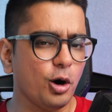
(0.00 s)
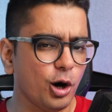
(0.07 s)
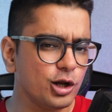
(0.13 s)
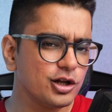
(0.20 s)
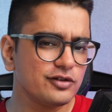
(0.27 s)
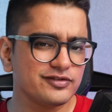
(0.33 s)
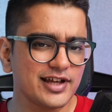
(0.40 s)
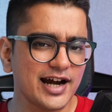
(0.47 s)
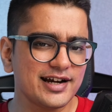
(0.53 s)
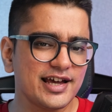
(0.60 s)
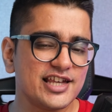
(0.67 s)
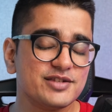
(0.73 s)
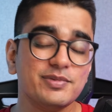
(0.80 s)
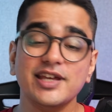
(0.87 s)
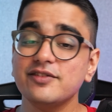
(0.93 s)
All of that
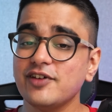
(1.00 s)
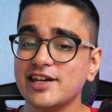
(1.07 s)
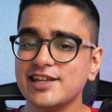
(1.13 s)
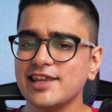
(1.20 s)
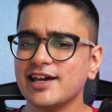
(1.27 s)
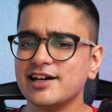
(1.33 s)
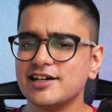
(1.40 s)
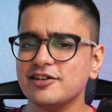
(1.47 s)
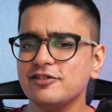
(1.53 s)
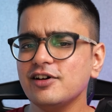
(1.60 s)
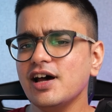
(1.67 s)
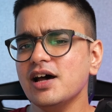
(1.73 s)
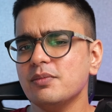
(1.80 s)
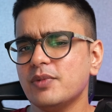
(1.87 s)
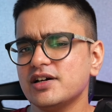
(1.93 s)
has been very negative,
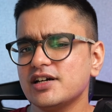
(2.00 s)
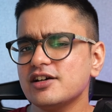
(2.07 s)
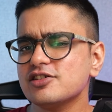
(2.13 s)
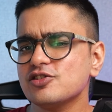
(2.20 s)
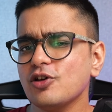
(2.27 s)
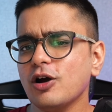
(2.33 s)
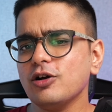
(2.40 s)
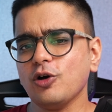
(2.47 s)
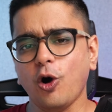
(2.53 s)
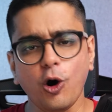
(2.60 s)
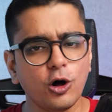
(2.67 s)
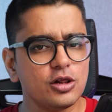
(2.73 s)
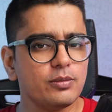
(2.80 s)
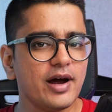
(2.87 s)
but it's not all